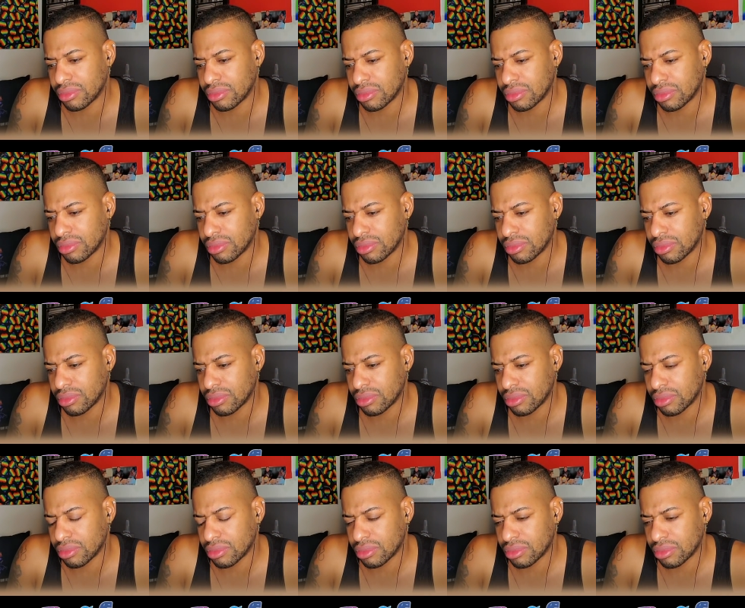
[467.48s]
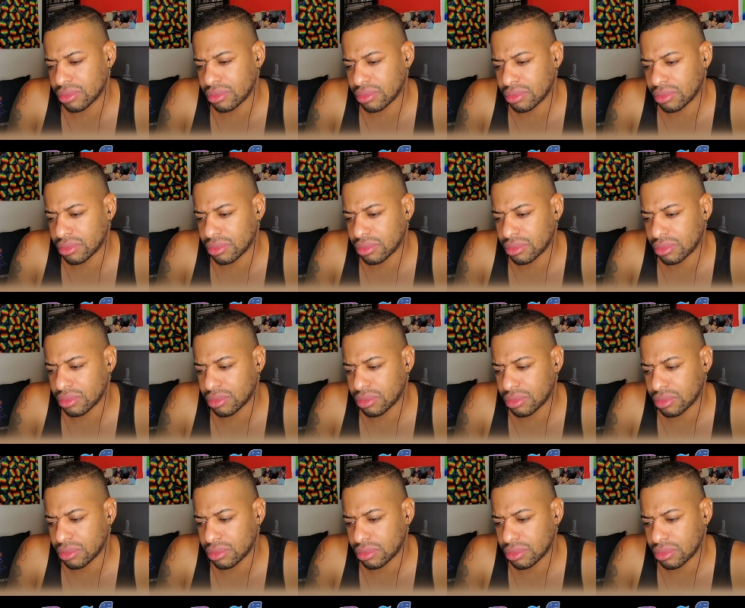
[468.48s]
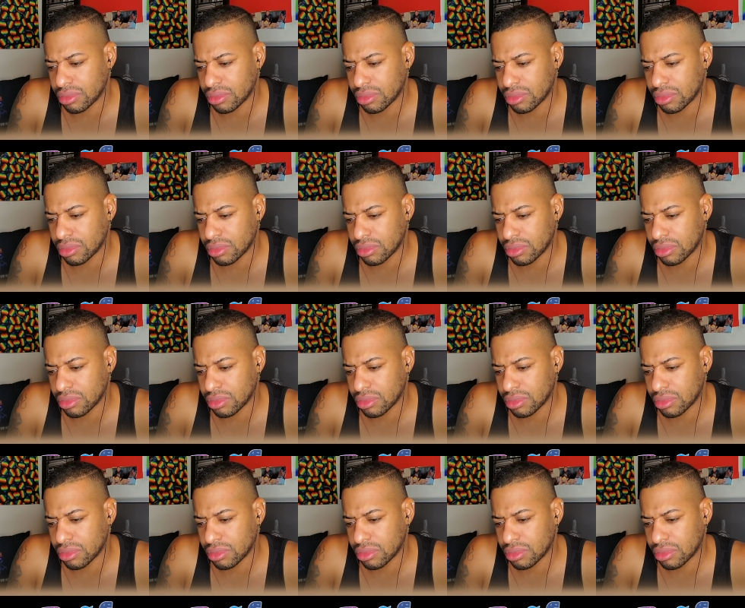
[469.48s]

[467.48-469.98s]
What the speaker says: Nobody speaks.